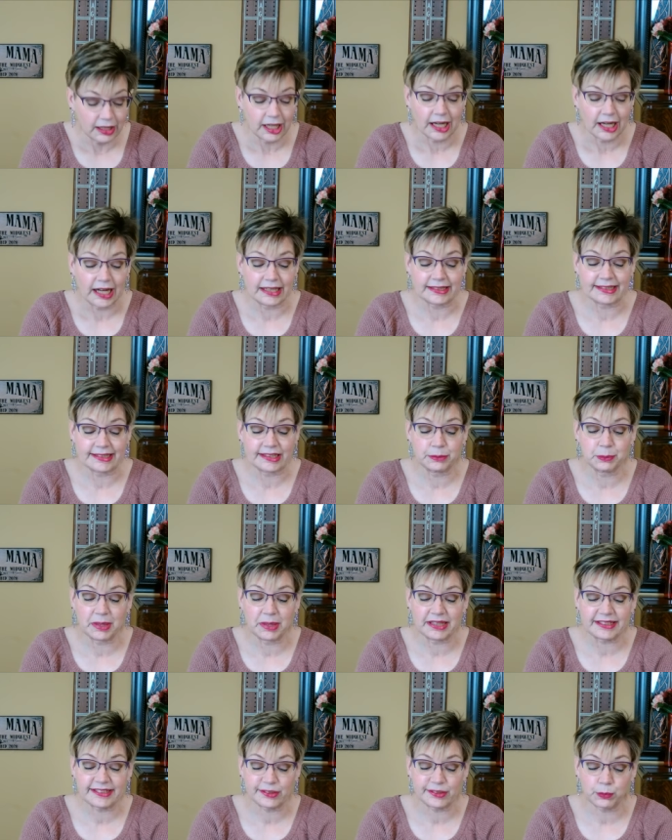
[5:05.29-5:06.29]
I did
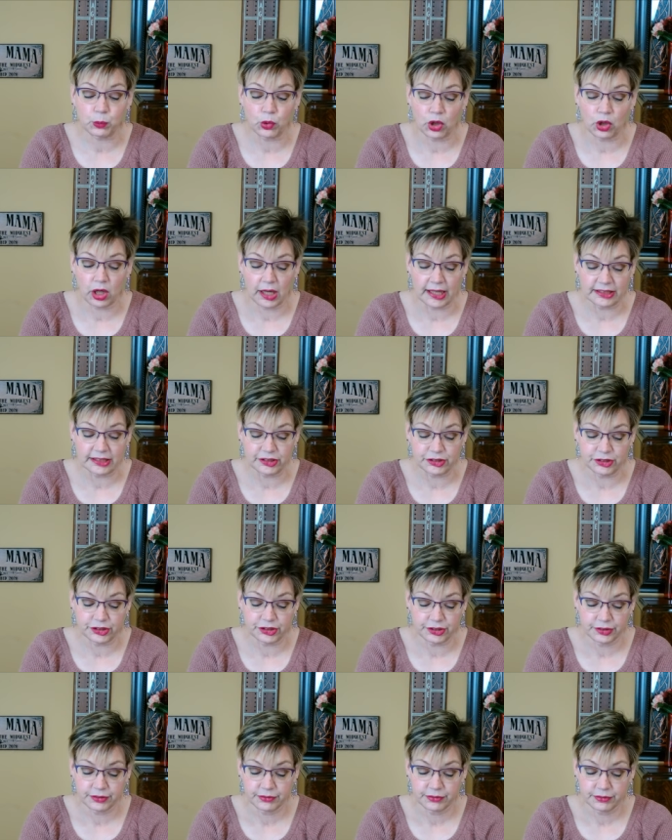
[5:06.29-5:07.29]
my
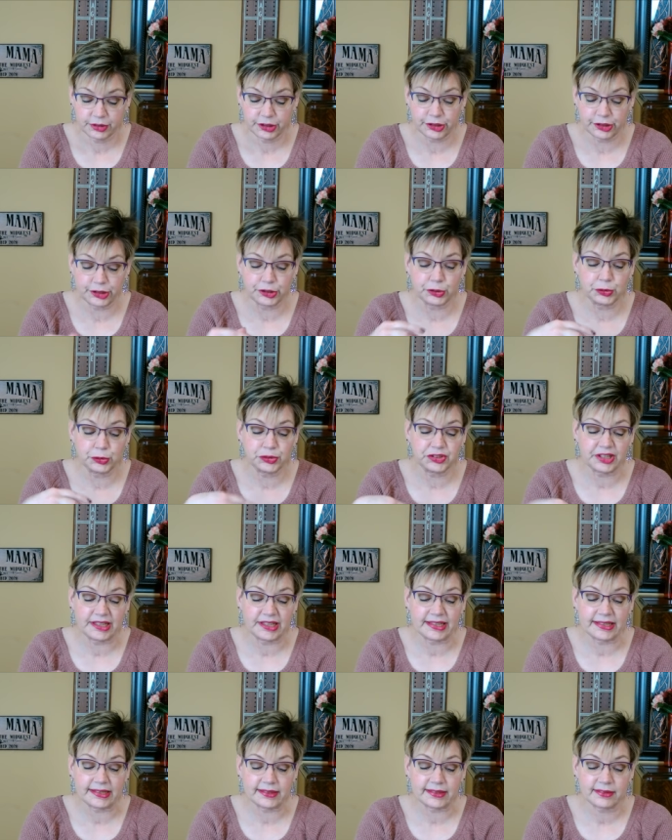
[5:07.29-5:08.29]
swatch
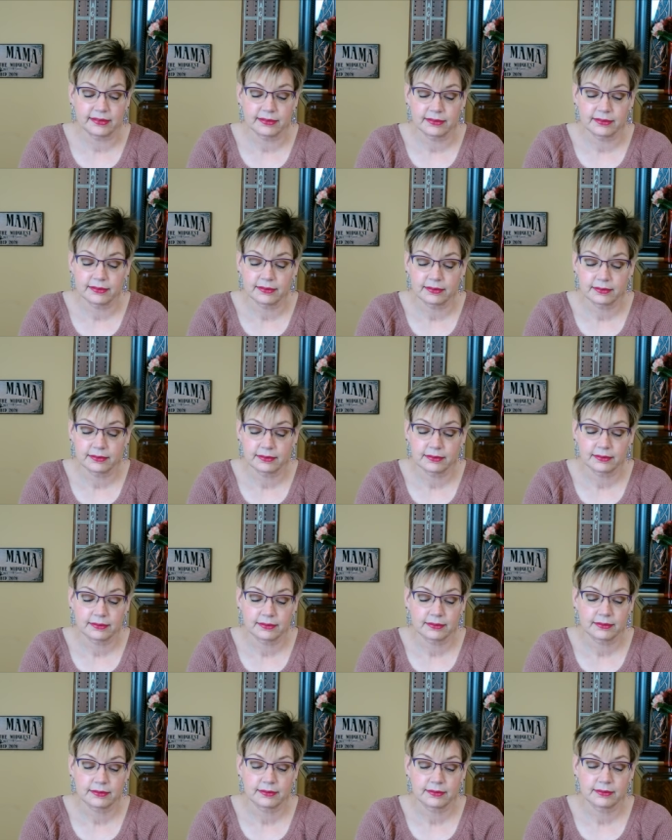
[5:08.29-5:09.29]
using
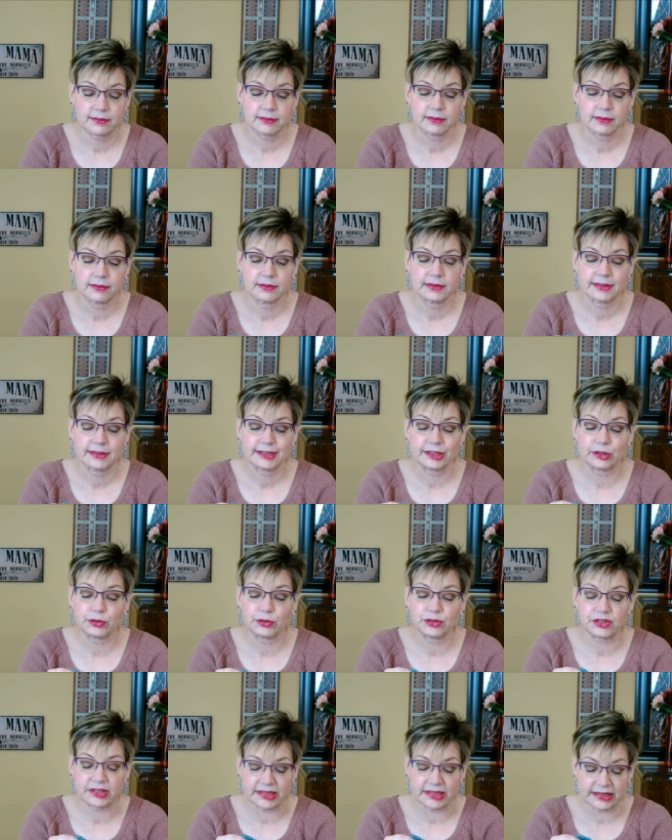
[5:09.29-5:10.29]

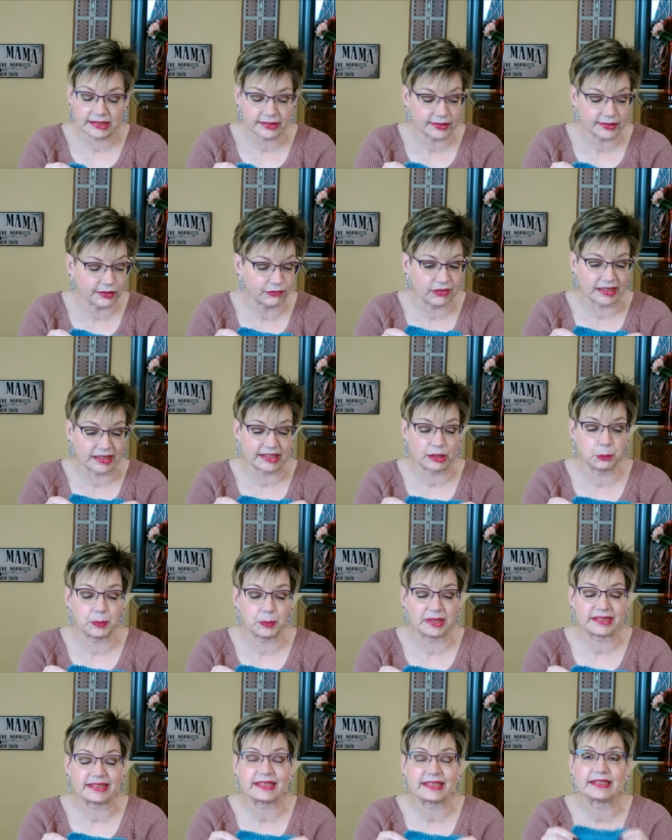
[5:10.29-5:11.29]
using the
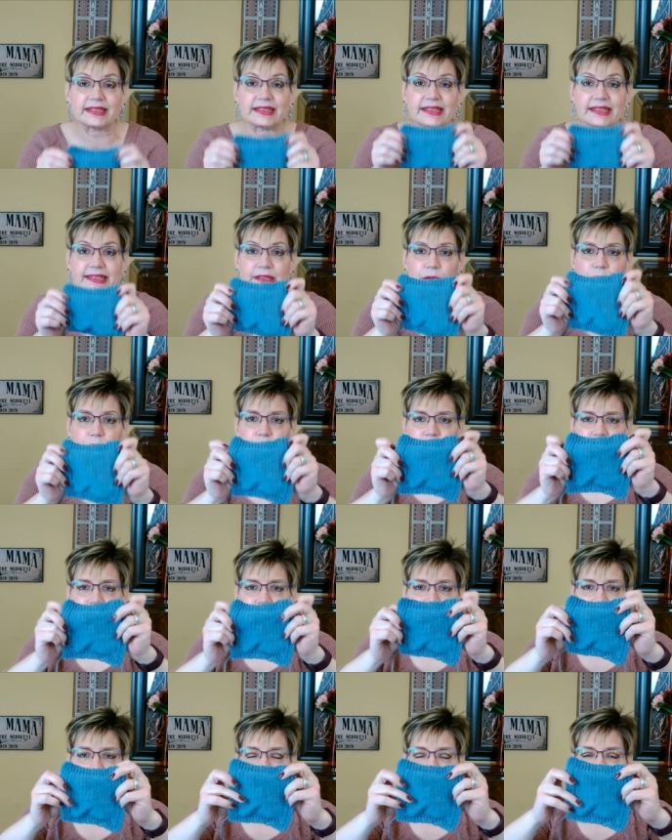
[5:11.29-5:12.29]
recommended needles.
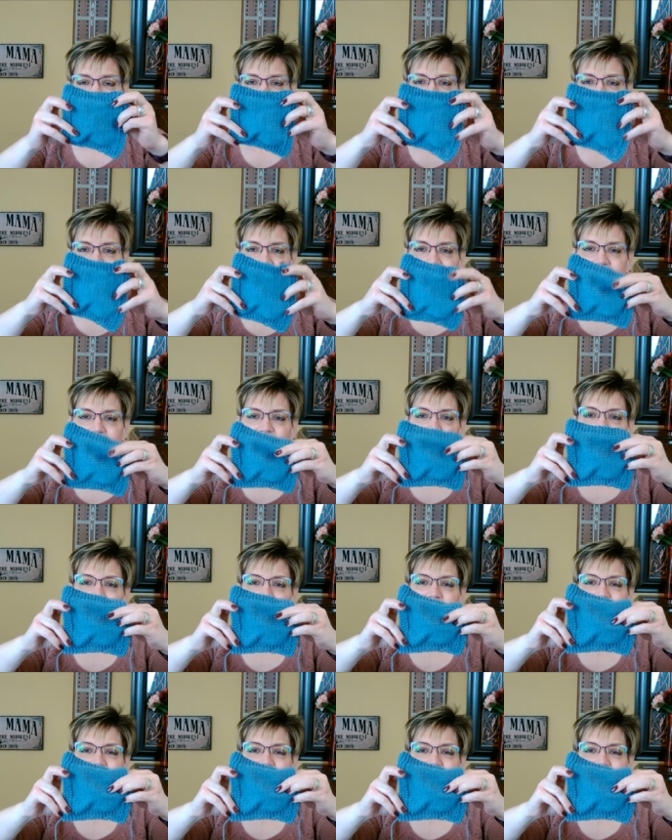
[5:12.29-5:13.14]
This is my